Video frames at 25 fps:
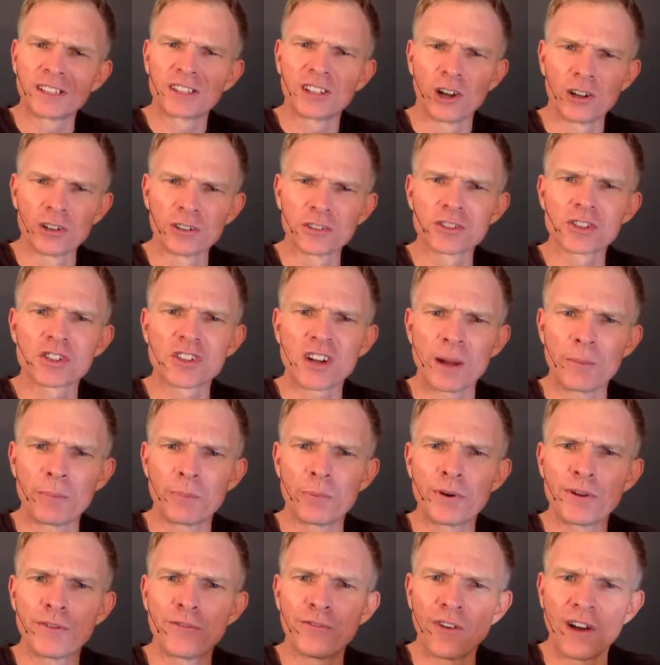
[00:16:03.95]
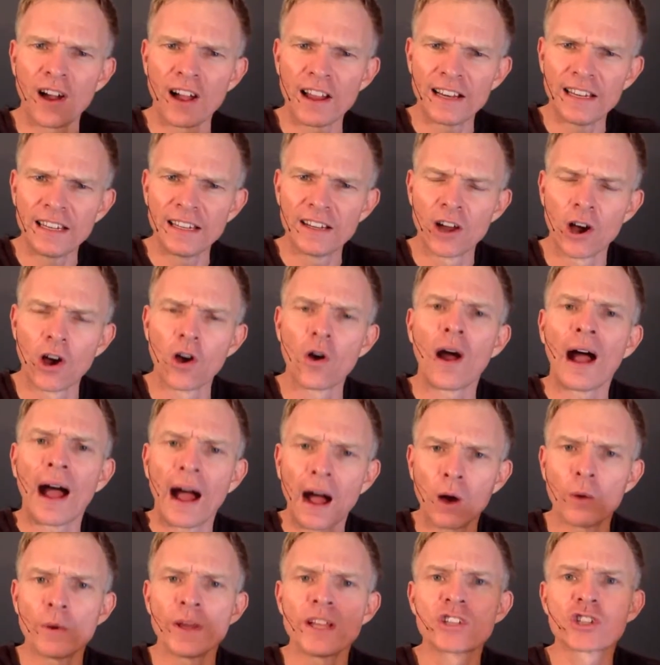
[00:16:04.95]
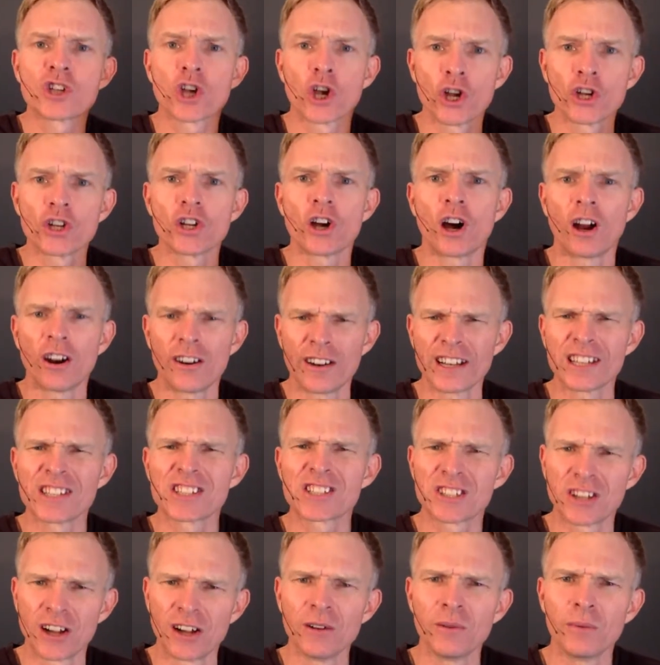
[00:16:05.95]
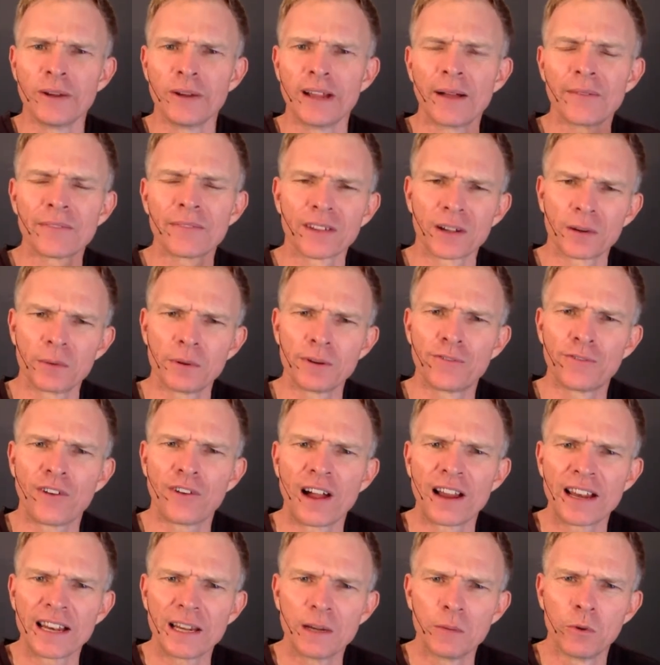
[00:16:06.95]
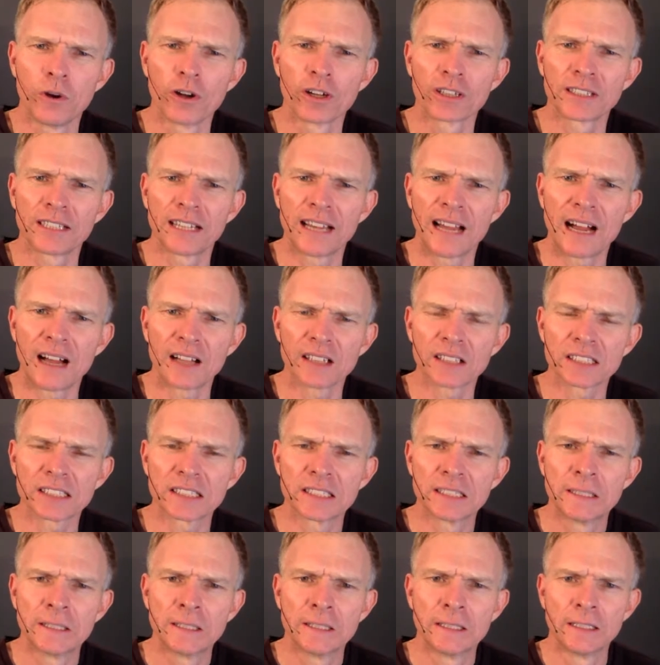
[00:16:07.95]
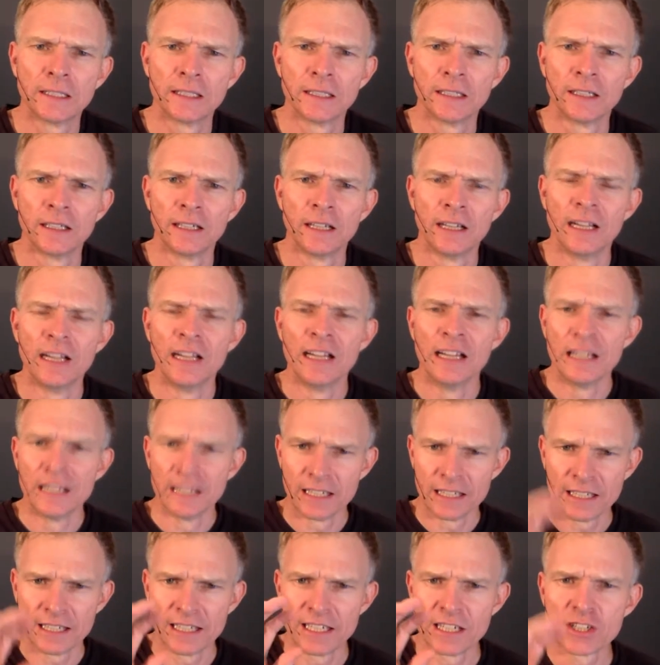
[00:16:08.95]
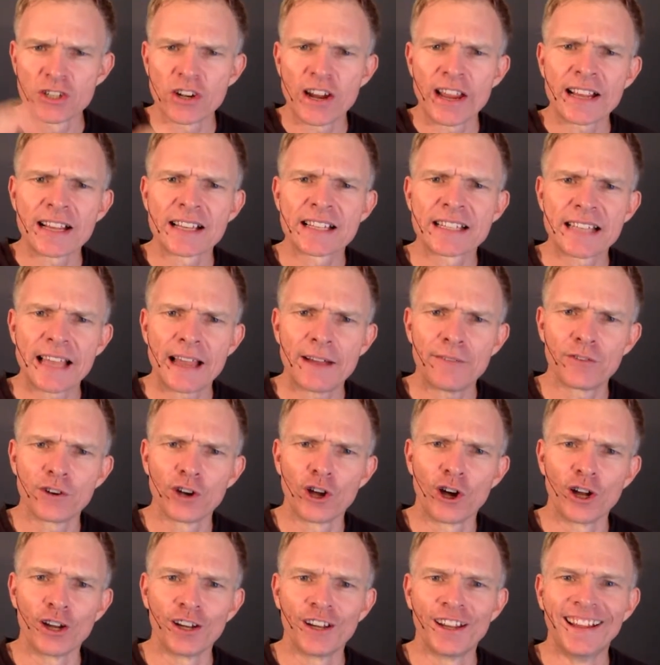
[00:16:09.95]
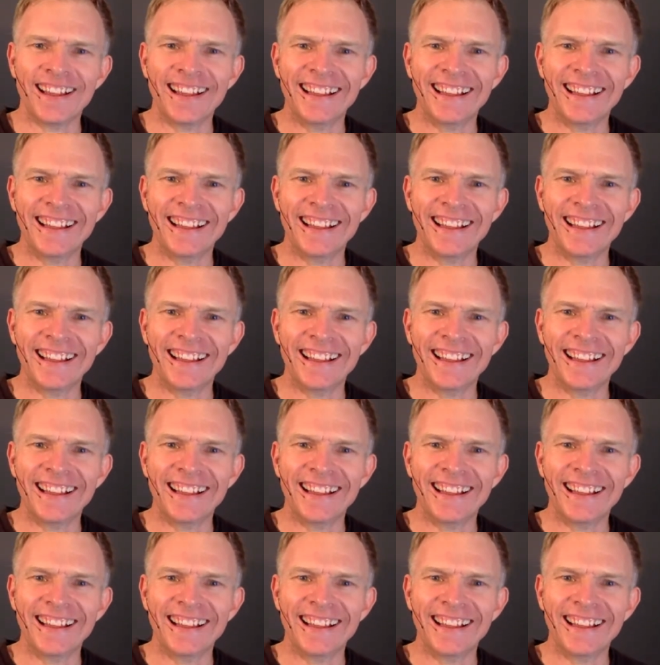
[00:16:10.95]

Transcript: Donald Trump, we finally know how he turned orange, don't we? I think we finally worked it out. He drank Savalon.